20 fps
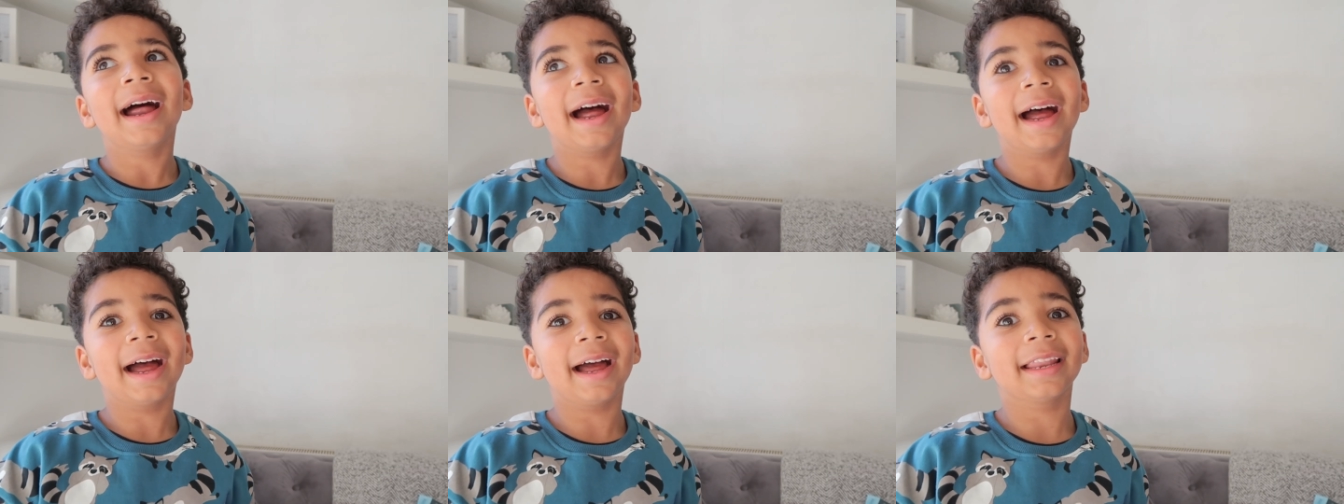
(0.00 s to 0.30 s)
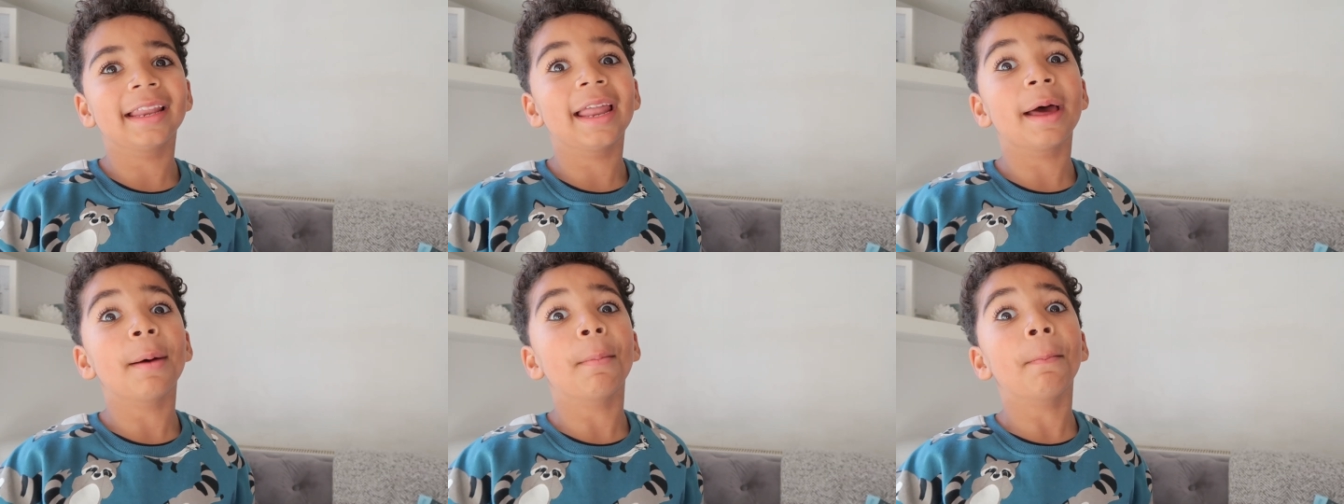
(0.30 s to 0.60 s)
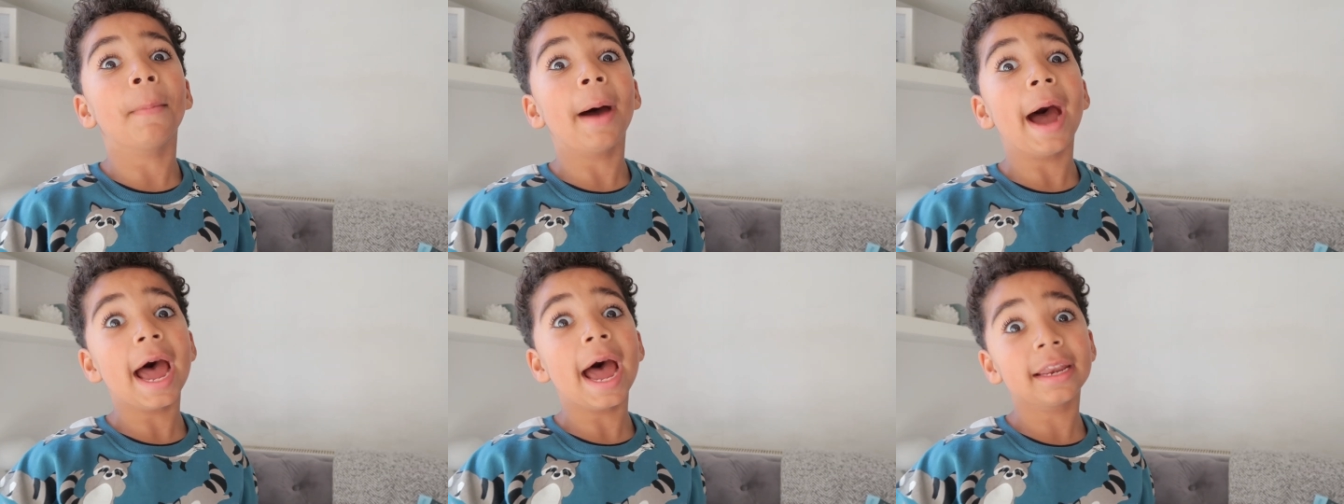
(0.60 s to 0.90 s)
And
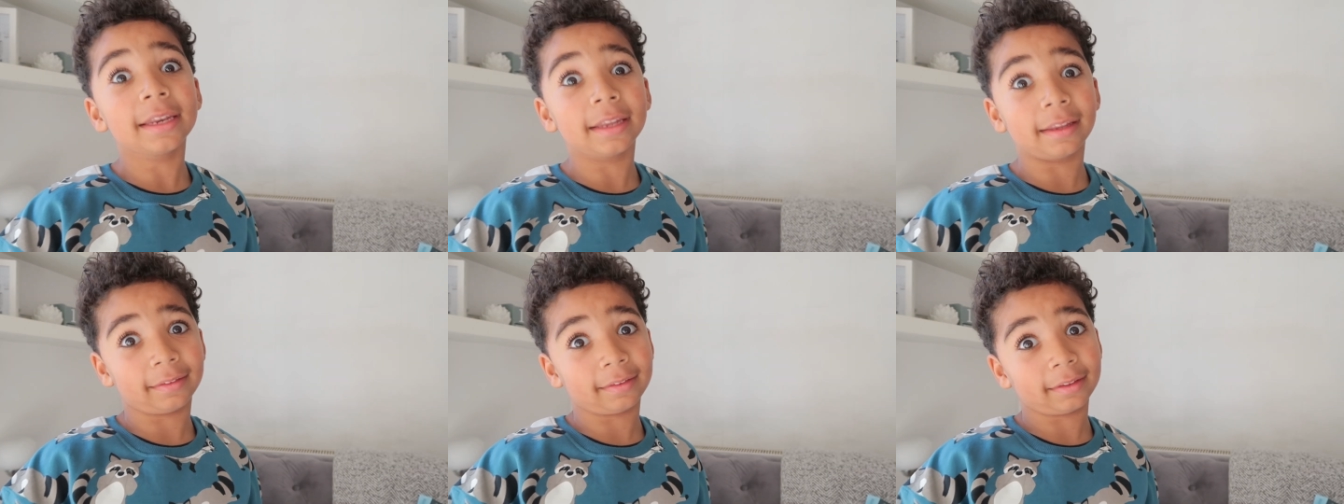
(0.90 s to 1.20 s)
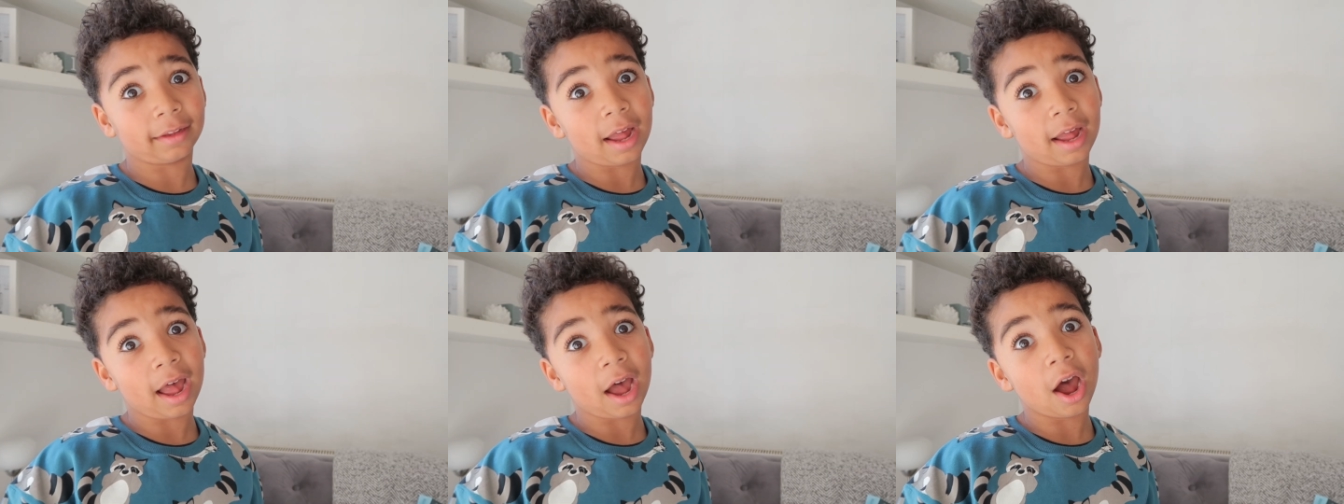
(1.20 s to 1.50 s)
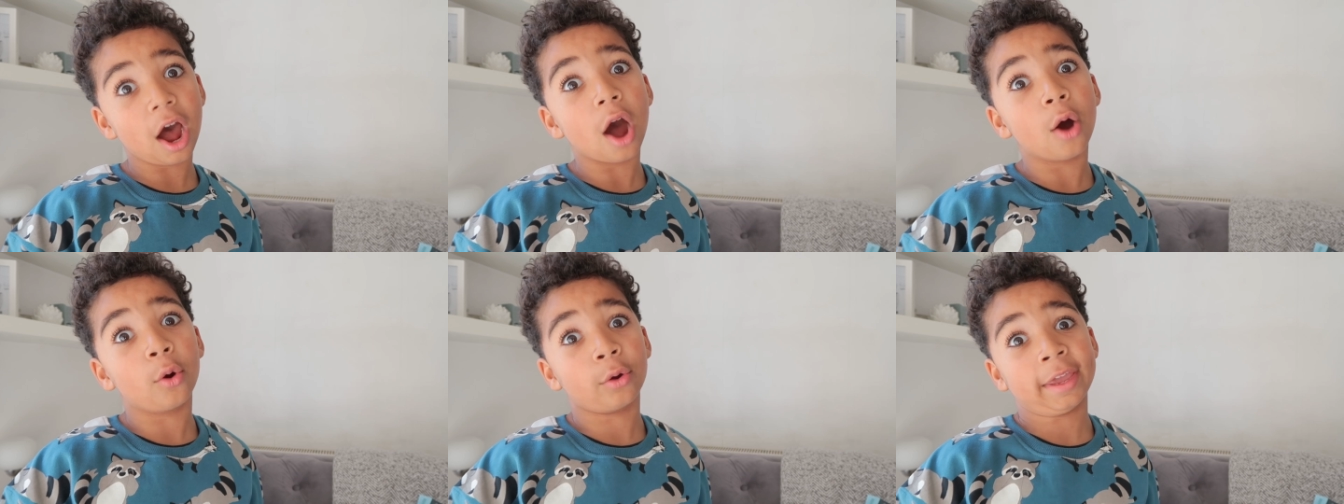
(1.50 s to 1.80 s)
Amanda's
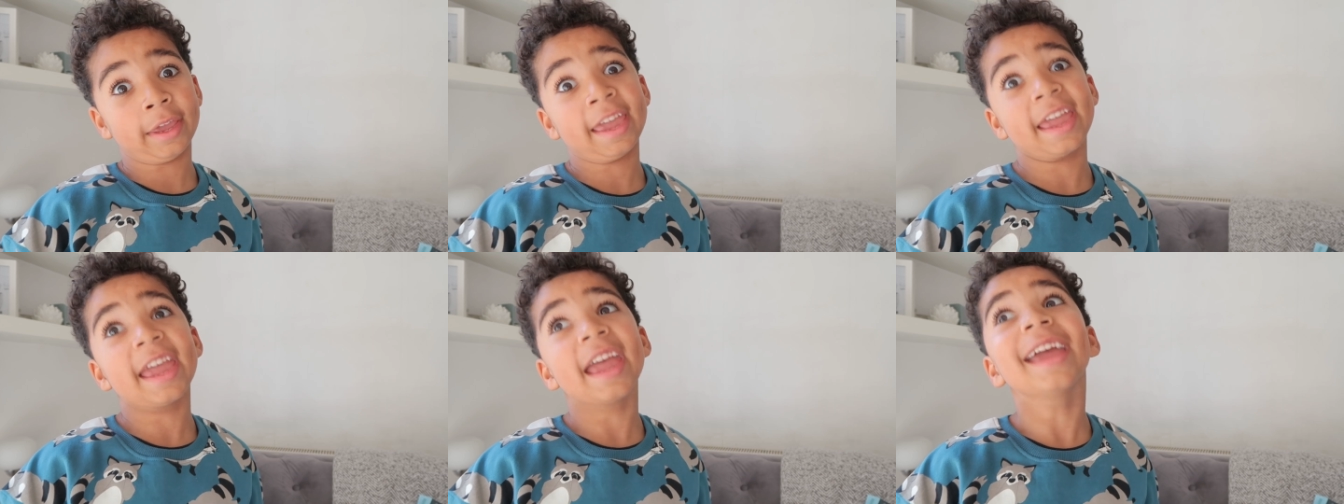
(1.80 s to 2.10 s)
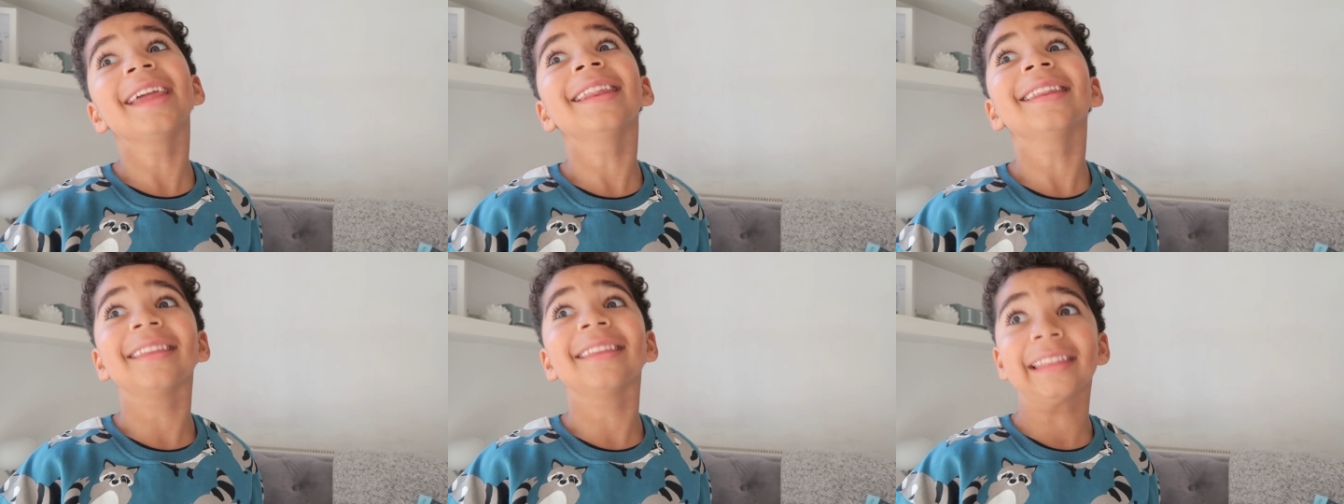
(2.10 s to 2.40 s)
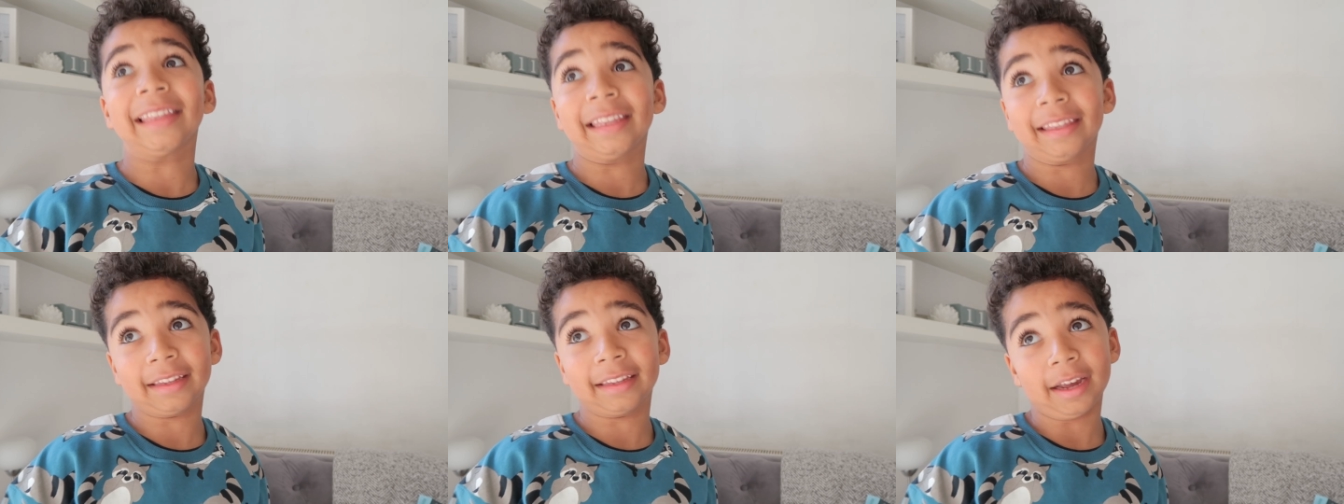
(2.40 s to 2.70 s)
okay, Ince
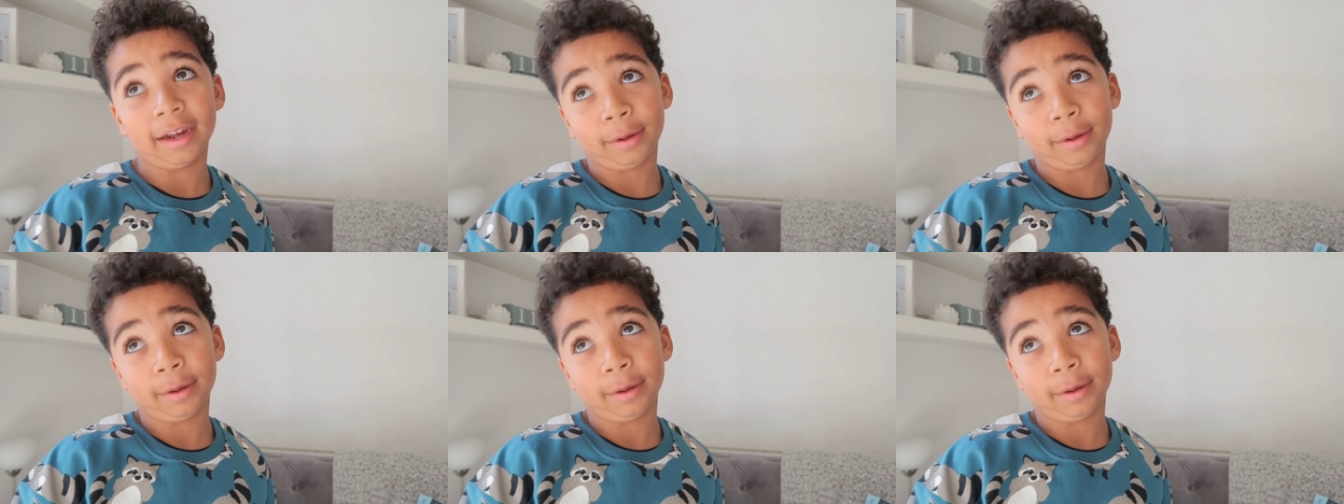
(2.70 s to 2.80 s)
is